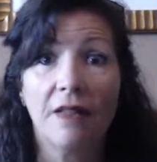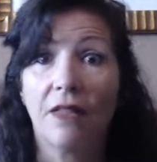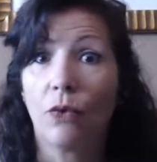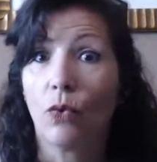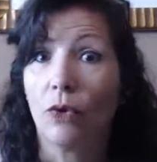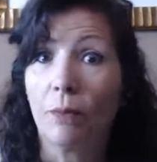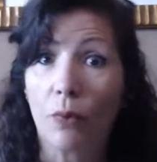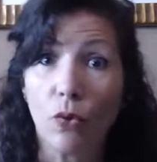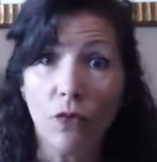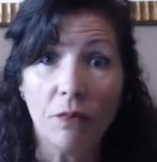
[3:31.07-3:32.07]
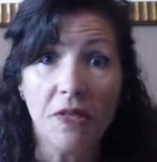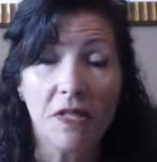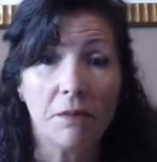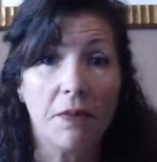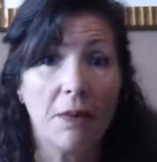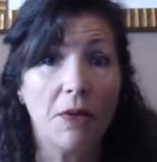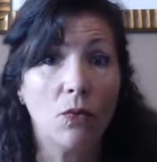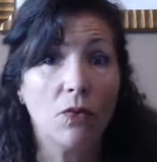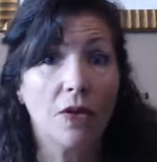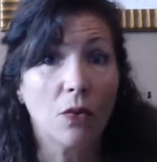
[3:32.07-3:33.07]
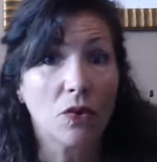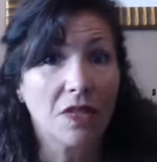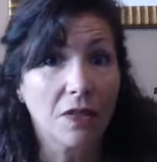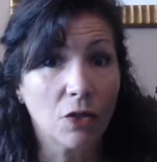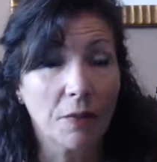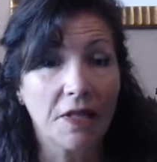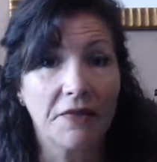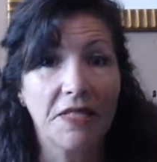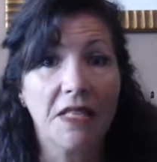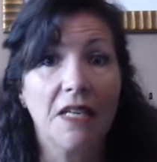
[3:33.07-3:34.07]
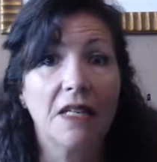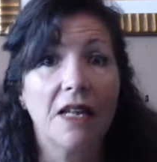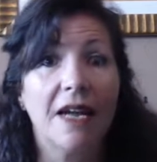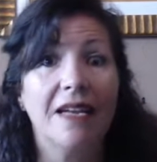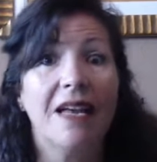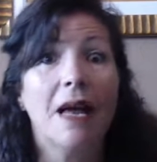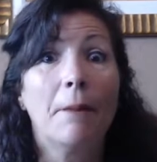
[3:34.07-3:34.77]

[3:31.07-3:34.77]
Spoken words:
There were improvements. Maybe there was a little bit of a decline,